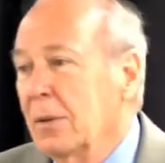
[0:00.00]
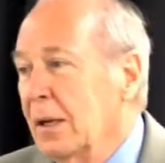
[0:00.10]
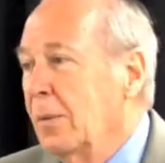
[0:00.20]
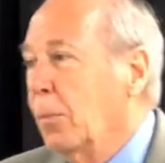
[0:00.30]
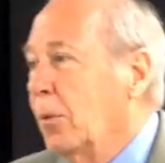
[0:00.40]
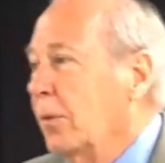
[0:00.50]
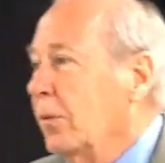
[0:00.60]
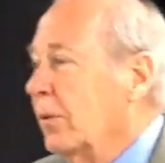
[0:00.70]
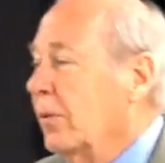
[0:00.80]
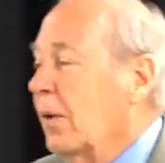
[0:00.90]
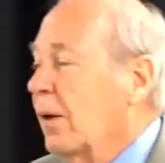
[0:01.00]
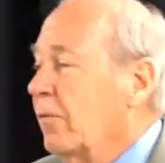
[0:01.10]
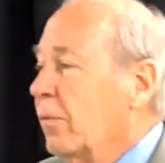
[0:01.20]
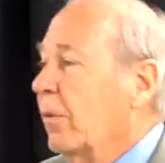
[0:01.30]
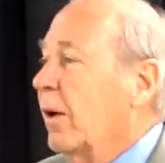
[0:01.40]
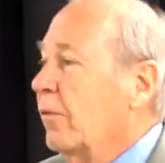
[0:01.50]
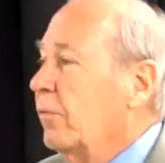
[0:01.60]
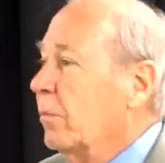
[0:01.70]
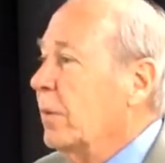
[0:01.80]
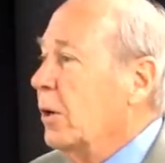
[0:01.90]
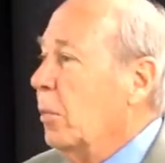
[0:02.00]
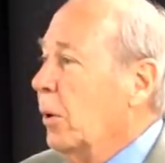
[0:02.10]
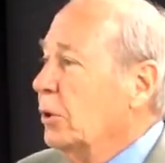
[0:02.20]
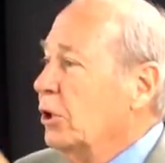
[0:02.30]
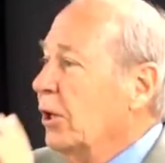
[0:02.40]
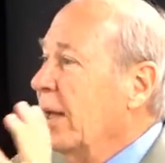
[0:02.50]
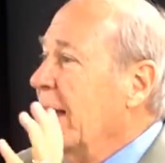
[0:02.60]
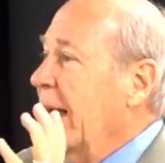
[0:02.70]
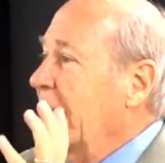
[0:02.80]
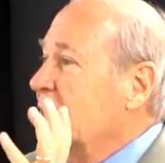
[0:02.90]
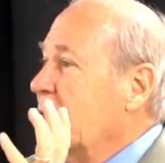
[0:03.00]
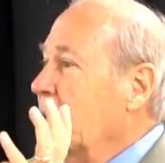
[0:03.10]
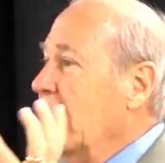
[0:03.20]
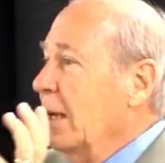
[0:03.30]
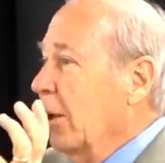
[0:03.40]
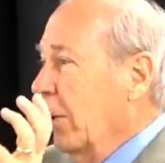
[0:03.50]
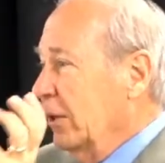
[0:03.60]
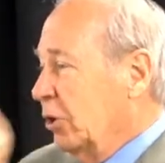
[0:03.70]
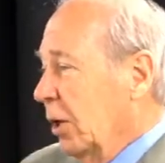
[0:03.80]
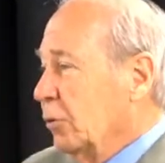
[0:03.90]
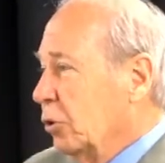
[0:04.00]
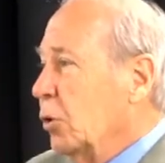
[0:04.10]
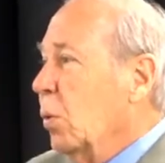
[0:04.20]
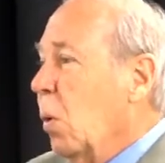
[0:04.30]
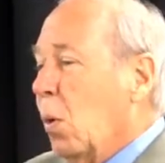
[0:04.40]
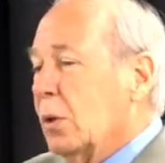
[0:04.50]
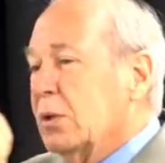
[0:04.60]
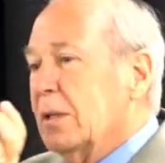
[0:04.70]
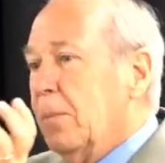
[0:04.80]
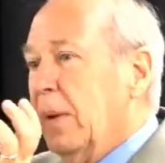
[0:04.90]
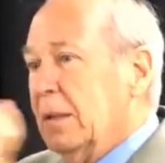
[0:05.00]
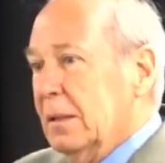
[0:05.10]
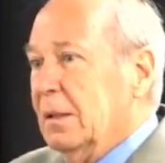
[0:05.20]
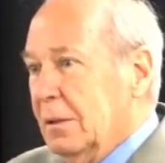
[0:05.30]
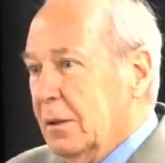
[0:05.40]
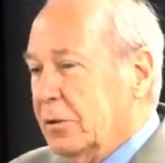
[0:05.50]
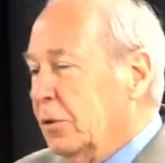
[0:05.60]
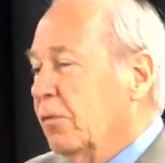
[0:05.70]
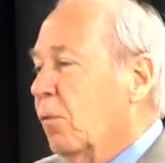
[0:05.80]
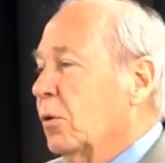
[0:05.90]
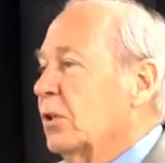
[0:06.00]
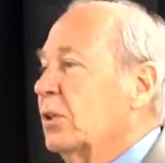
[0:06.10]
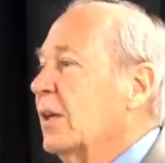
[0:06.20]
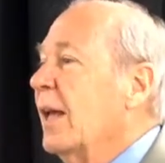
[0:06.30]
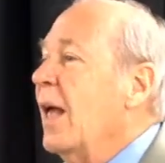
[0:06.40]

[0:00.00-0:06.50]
emperor of Medo-Persia. And so, it shows 2 horns depicting the 2 forces.